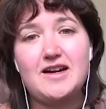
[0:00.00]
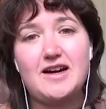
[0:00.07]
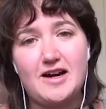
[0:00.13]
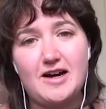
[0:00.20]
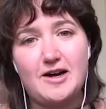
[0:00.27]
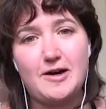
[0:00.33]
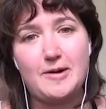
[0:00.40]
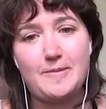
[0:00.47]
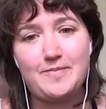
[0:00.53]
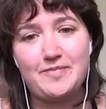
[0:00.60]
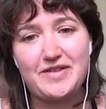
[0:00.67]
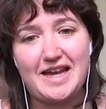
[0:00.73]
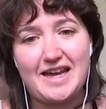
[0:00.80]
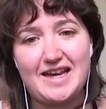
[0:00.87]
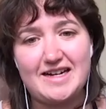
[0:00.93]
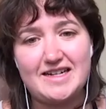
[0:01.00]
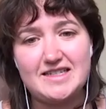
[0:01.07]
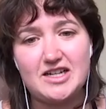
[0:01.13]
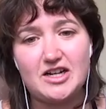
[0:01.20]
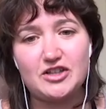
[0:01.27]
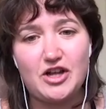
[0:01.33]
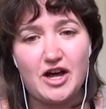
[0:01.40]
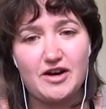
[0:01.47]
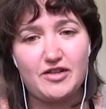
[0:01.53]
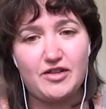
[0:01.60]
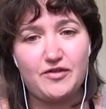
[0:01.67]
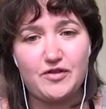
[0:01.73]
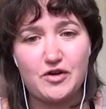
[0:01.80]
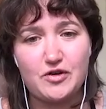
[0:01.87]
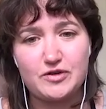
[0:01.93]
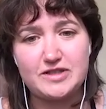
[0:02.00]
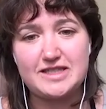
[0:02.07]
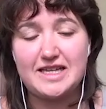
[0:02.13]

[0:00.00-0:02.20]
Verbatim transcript: Um, and a lot of the folks